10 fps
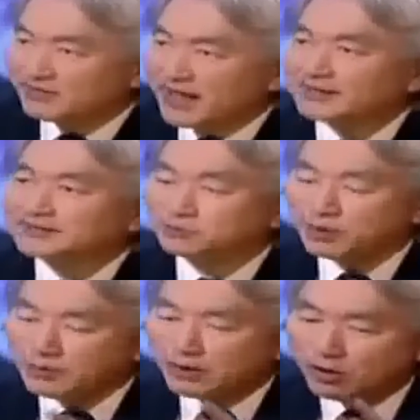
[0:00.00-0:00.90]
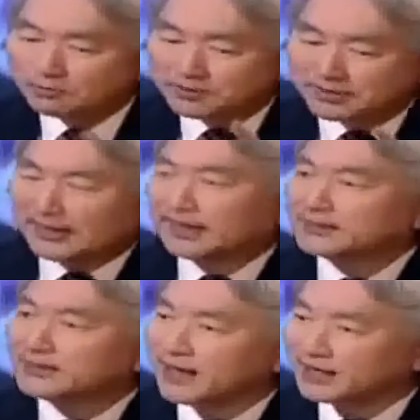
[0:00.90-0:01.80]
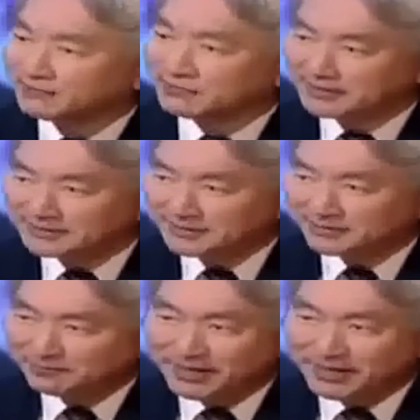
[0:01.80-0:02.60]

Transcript: that's what we hope to get out of LISA.